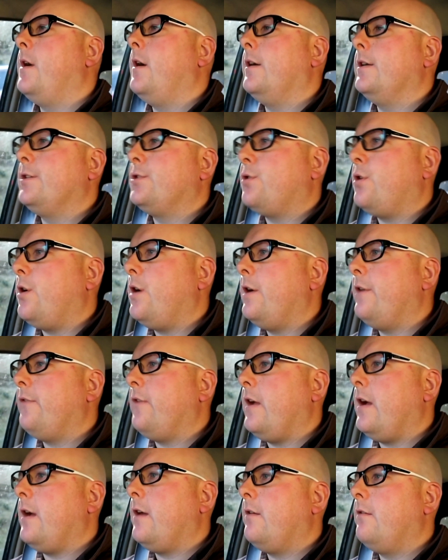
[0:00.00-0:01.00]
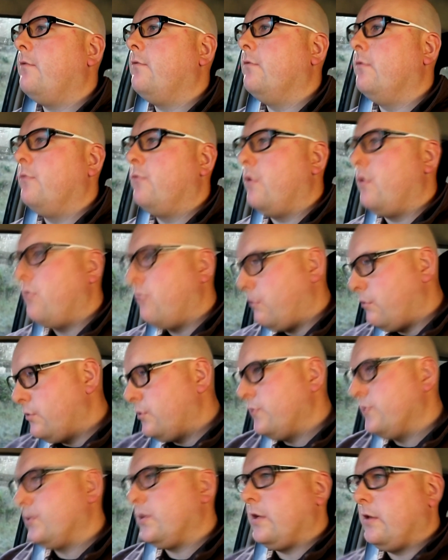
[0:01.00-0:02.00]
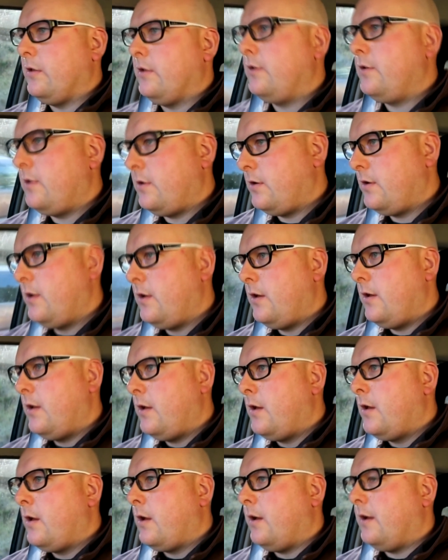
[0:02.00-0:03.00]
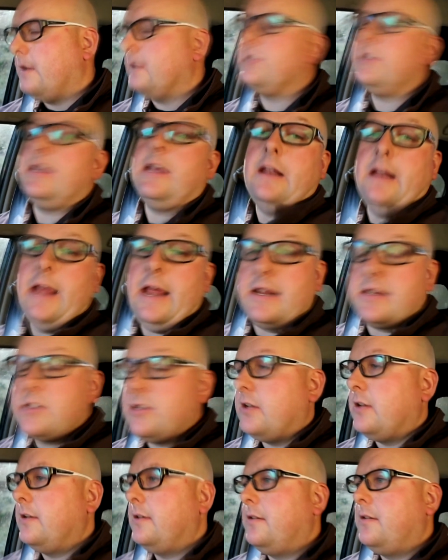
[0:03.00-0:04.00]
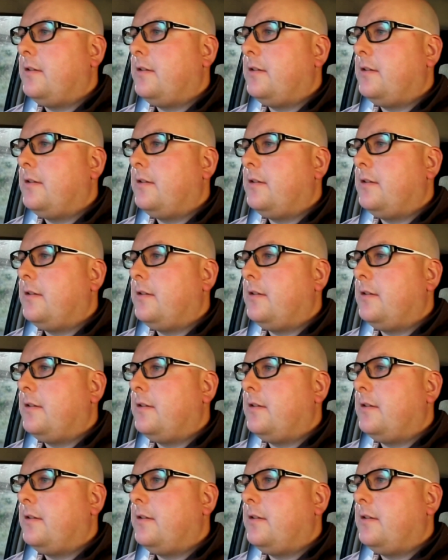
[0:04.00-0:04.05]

I drive out rural New Zealand, I see an accident.